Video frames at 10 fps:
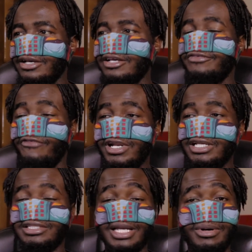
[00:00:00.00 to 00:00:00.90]
The
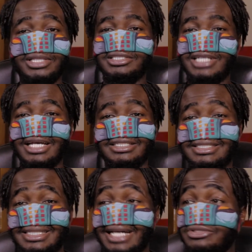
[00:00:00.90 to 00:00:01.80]
funny thing about this guy is
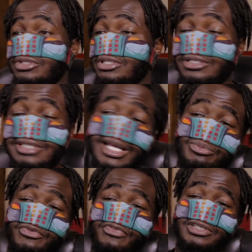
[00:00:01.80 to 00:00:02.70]
he actually looks like a
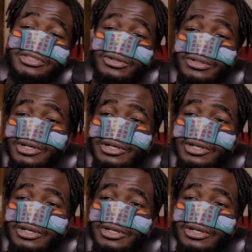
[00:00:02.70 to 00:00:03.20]
professor.